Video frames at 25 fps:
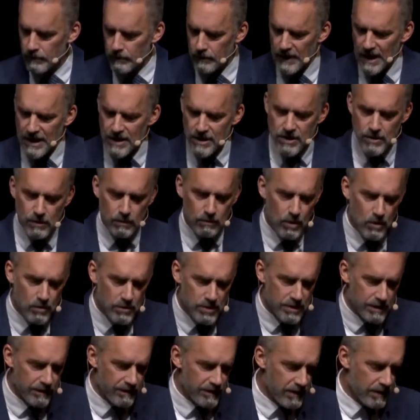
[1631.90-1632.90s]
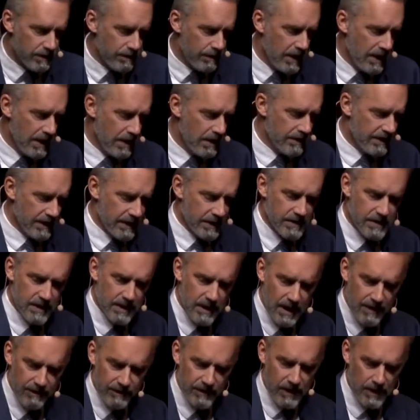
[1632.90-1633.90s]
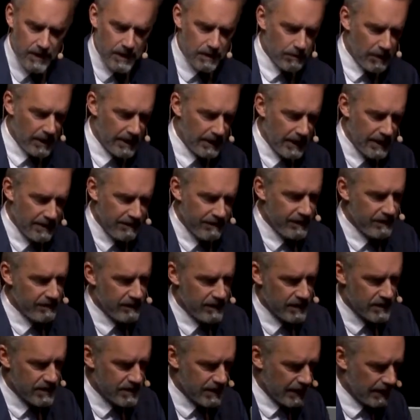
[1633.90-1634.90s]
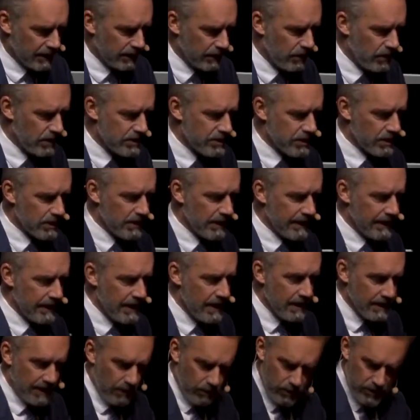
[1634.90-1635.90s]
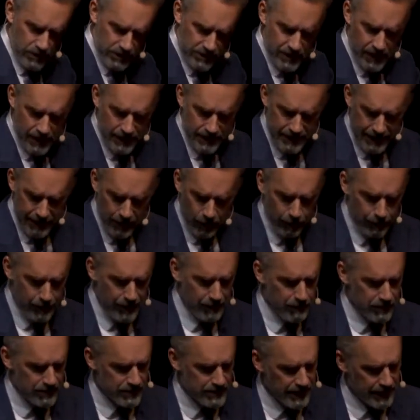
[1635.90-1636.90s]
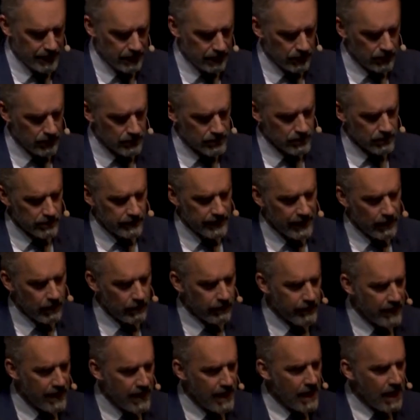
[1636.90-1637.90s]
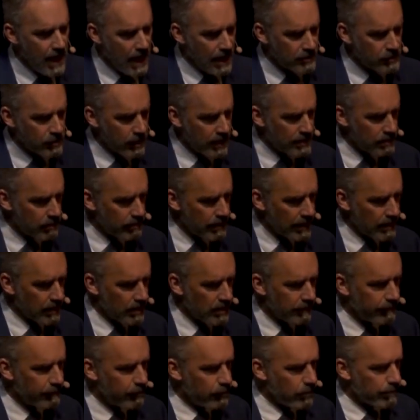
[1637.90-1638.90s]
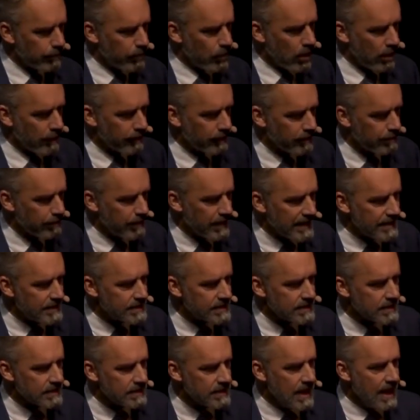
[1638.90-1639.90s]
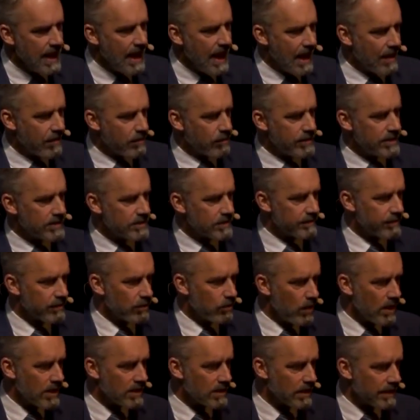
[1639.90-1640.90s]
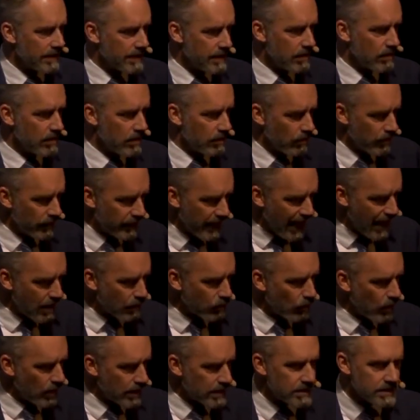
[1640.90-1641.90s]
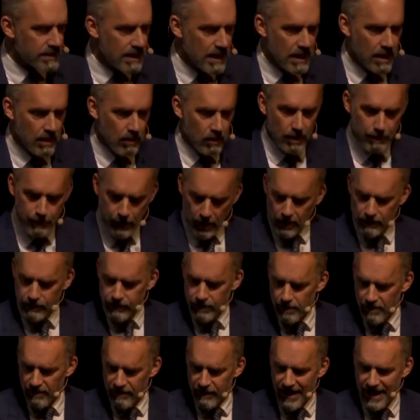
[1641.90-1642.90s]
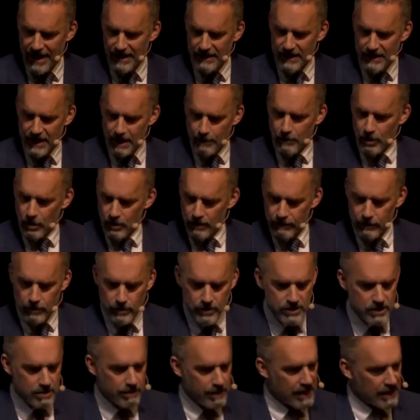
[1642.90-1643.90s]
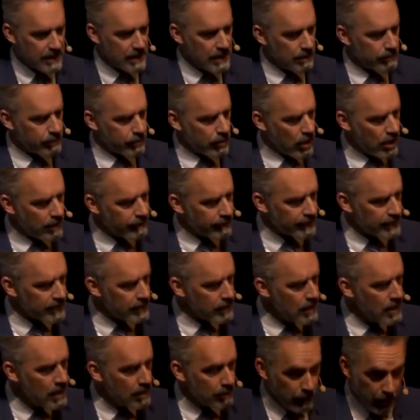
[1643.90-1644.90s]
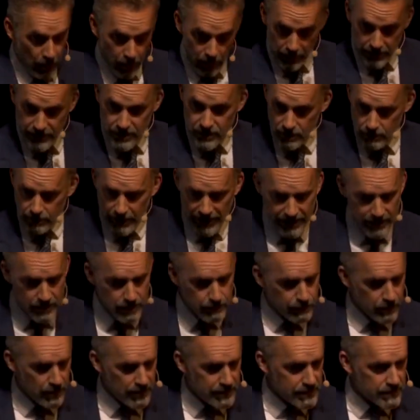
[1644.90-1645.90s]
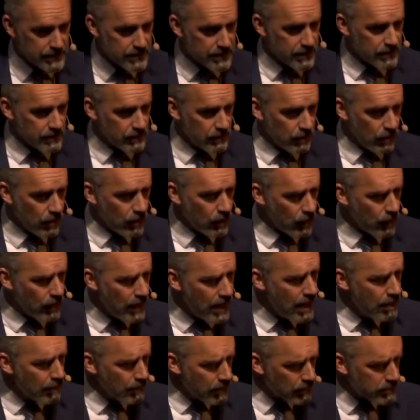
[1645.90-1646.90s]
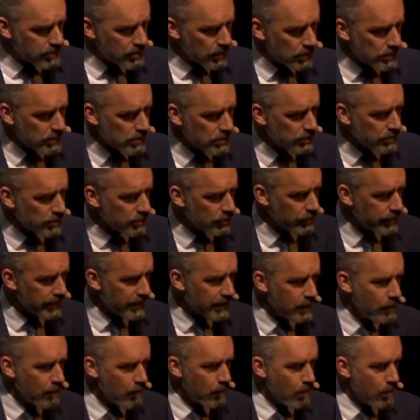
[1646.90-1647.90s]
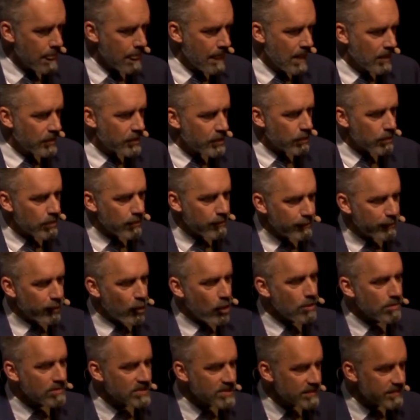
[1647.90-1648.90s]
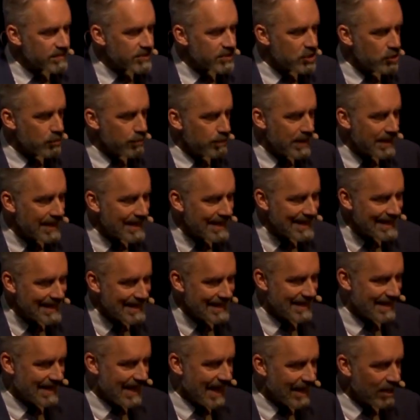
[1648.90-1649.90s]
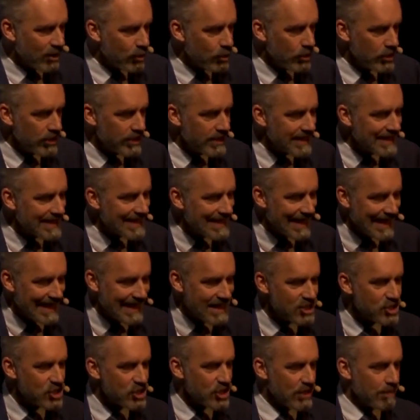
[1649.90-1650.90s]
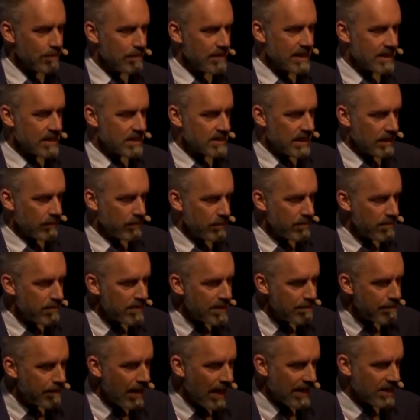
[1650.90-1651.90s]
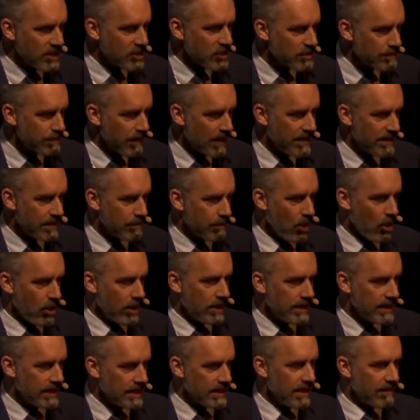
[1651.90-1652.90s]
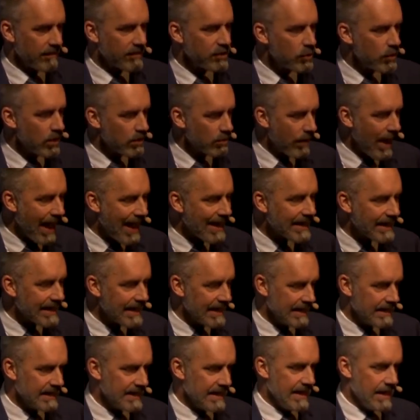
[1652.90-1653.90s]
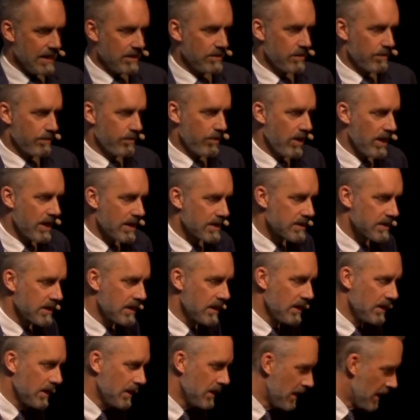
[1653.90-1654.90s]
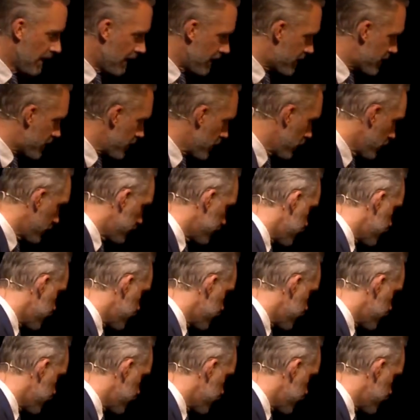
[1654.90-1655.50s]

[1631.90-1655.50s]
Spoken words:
And so most of the things that I've done in my life, even psychologically, that were designed to help people's psychological health, I tried to run on a for-profit basis. And the reason for what that was, apart from the fact that I'm not averse to making a profit, partly so my enterprises can grow, but was also so that there were forms of stupidity that I couldn't engage in because I would be punished by the market enough to eradicate the enterprise. And so